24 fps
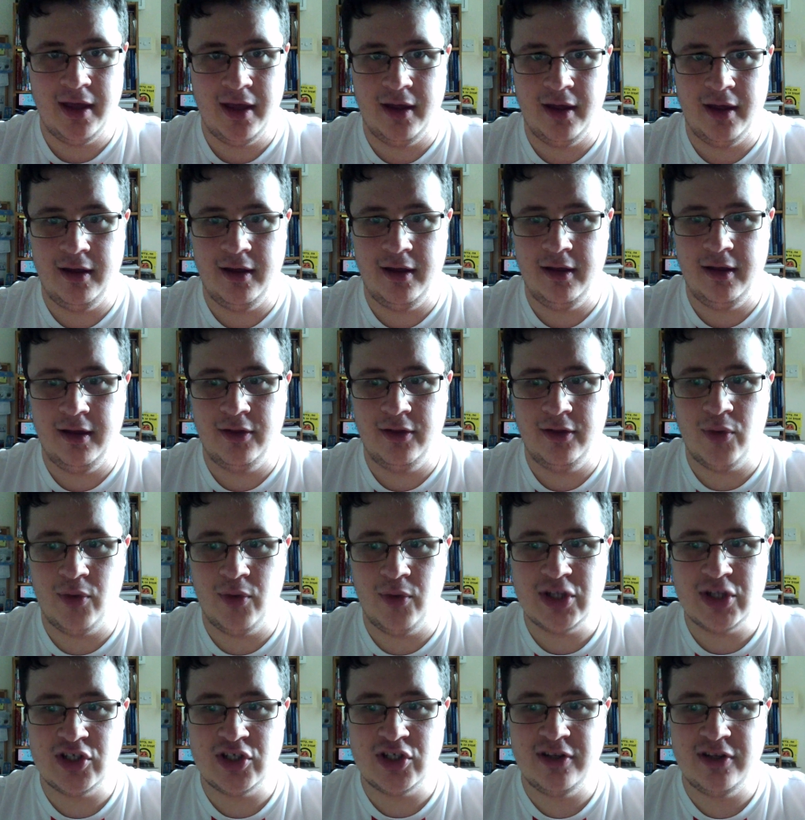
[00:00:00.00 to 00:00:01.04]
the
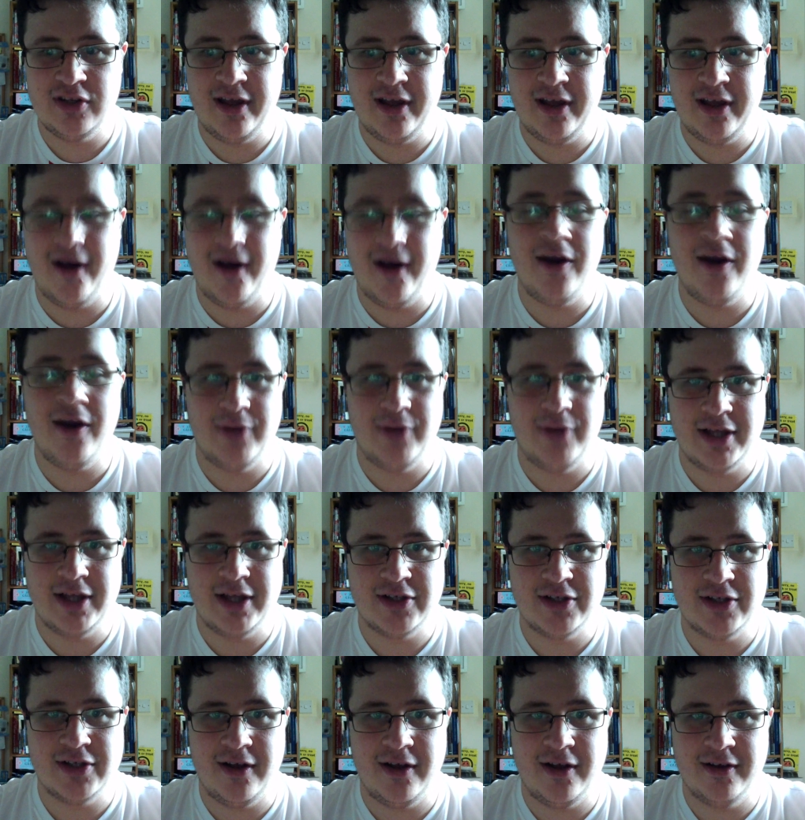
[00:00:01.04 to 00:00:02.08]
question that I would like to
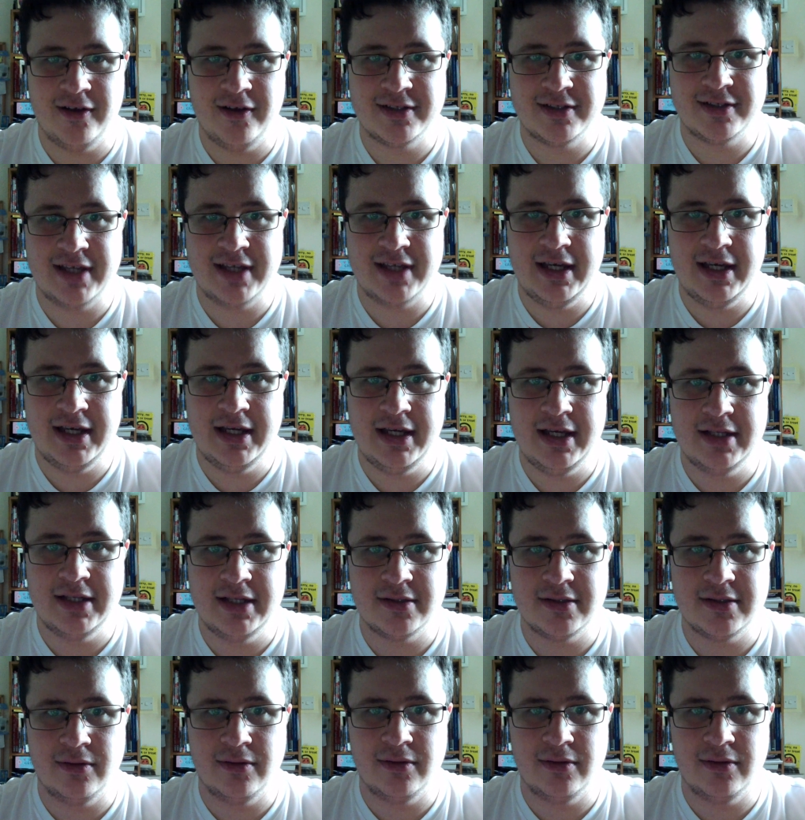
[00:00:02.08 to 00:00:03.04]
ask is,